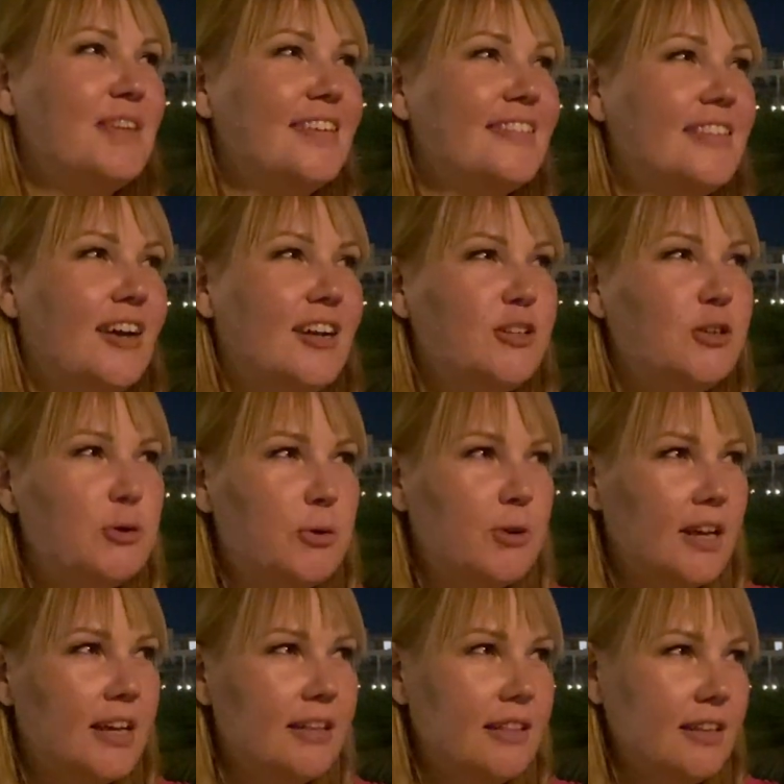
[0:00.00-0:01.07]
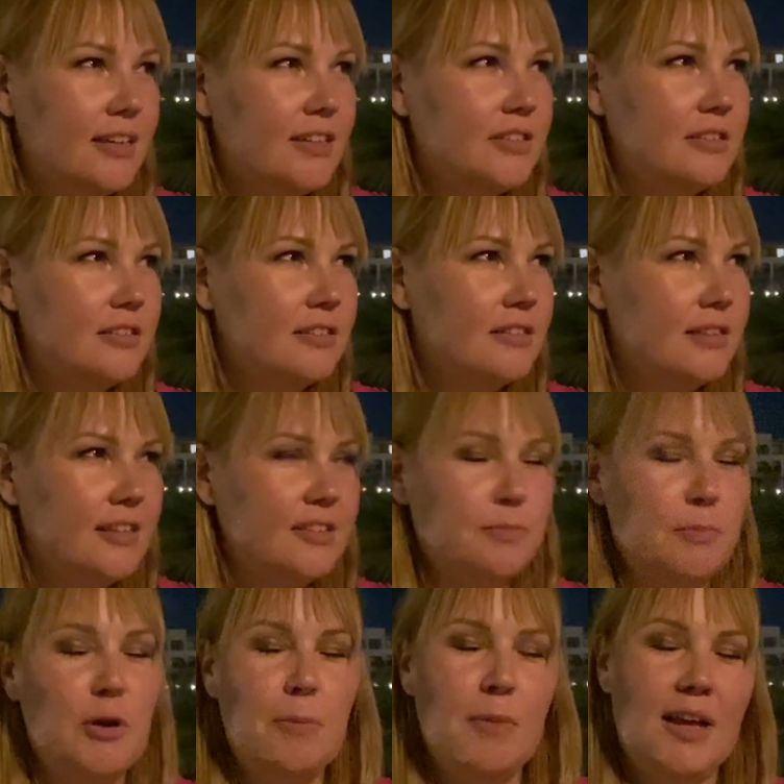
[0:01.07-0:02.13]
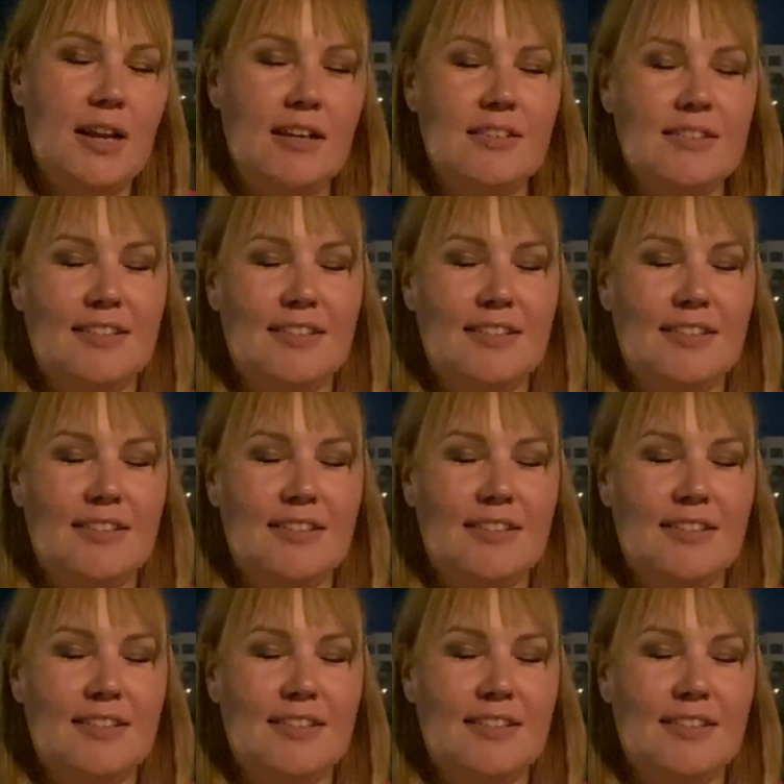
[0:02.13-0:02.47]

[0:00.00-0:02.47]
started googling this mermaiding